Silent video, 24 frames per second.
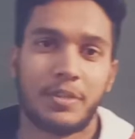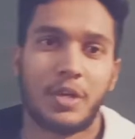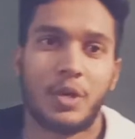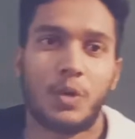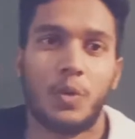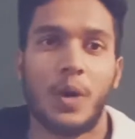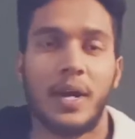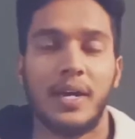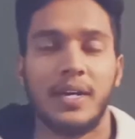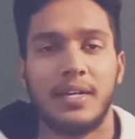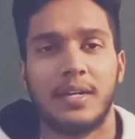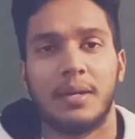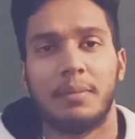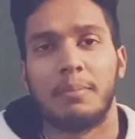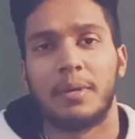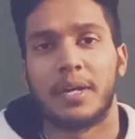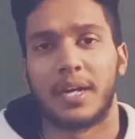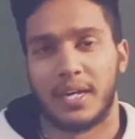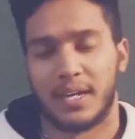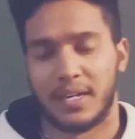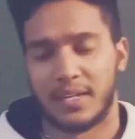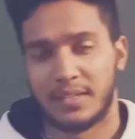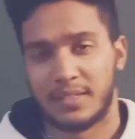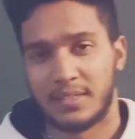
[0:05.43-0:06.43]
the quantum
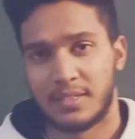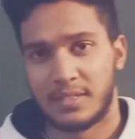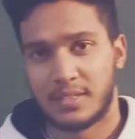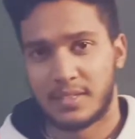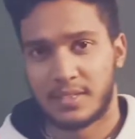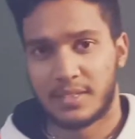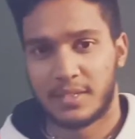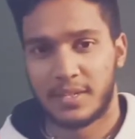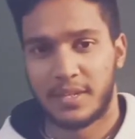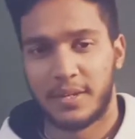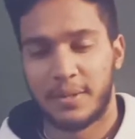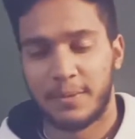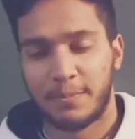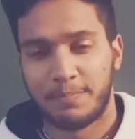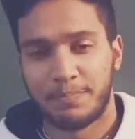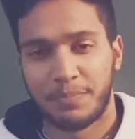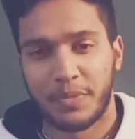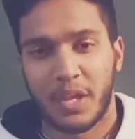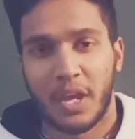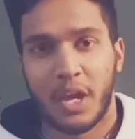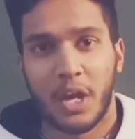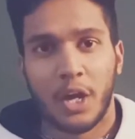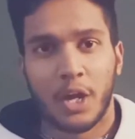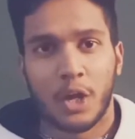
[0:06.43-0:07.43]
mechanics.
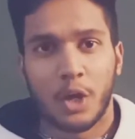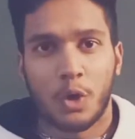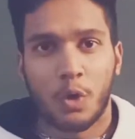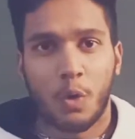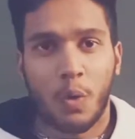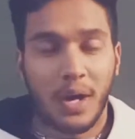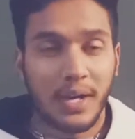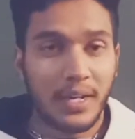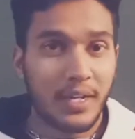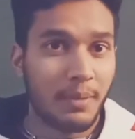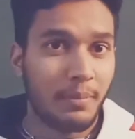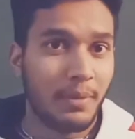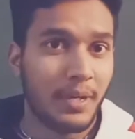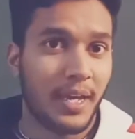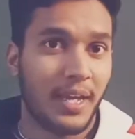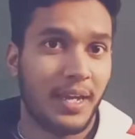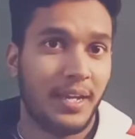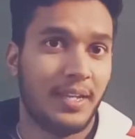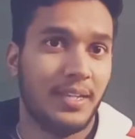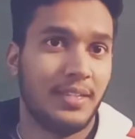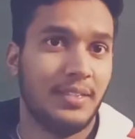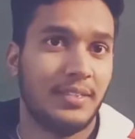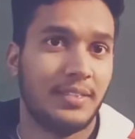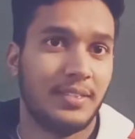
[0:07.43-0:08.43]
Quantum
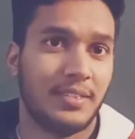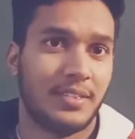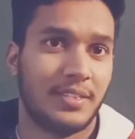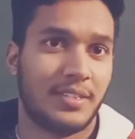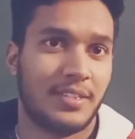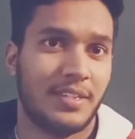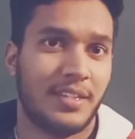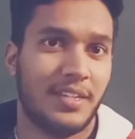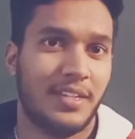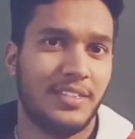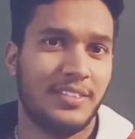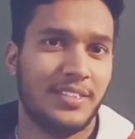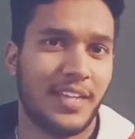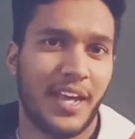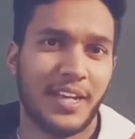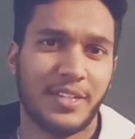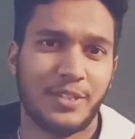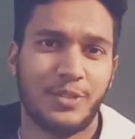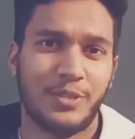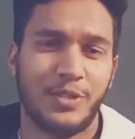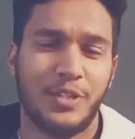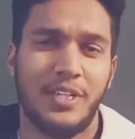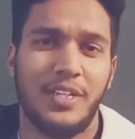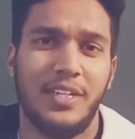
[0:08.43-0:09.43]
mechanics is
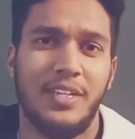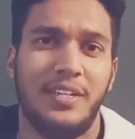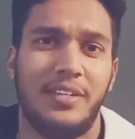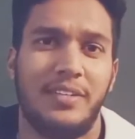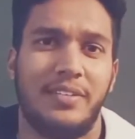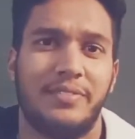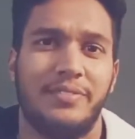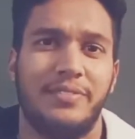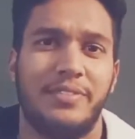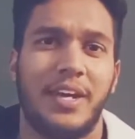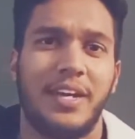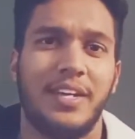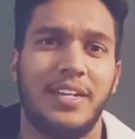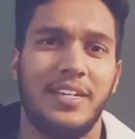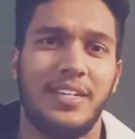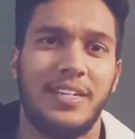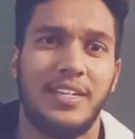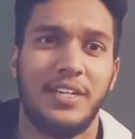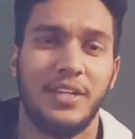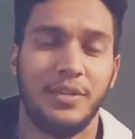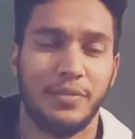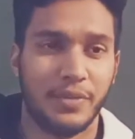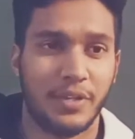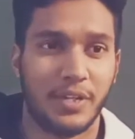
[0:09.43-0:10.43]
actually very
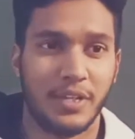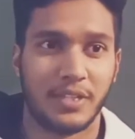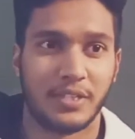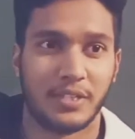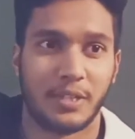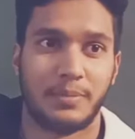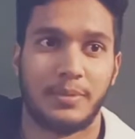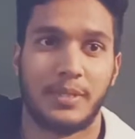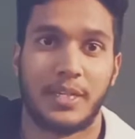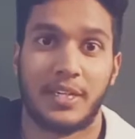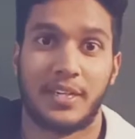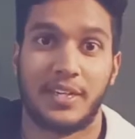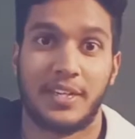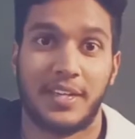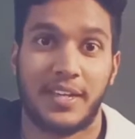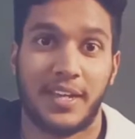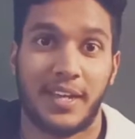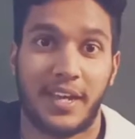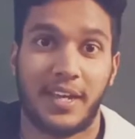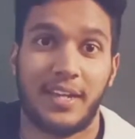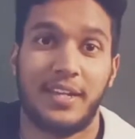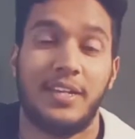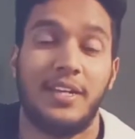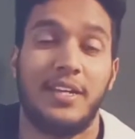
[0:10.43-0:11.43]
difficult subject.
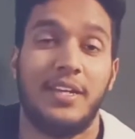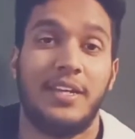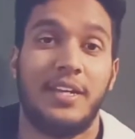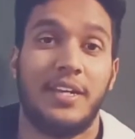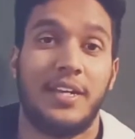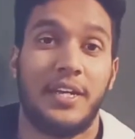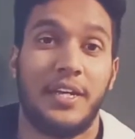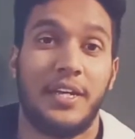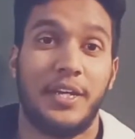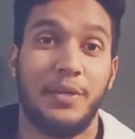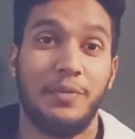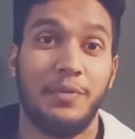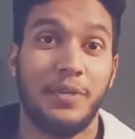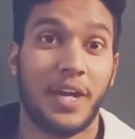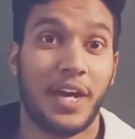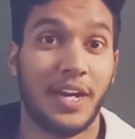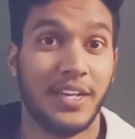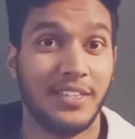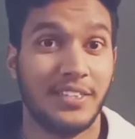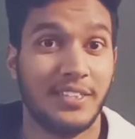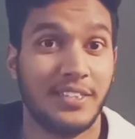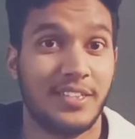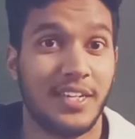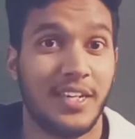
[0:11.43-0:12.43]
Even
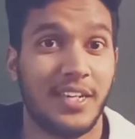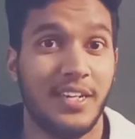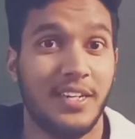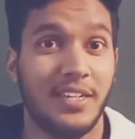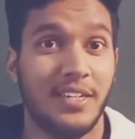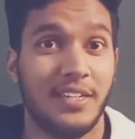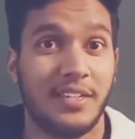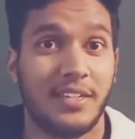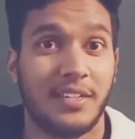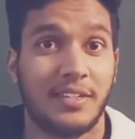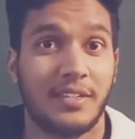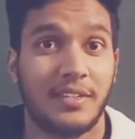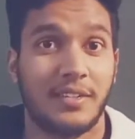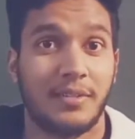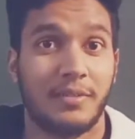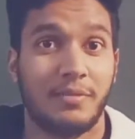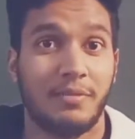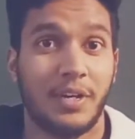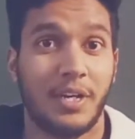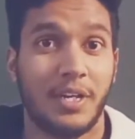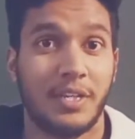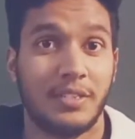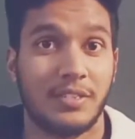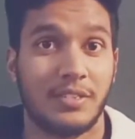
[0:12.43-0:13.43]
Einstein
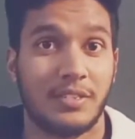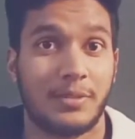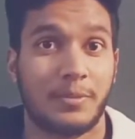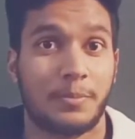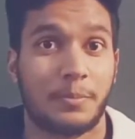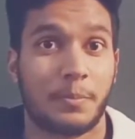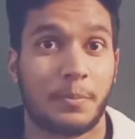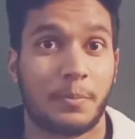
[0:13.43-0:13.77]
was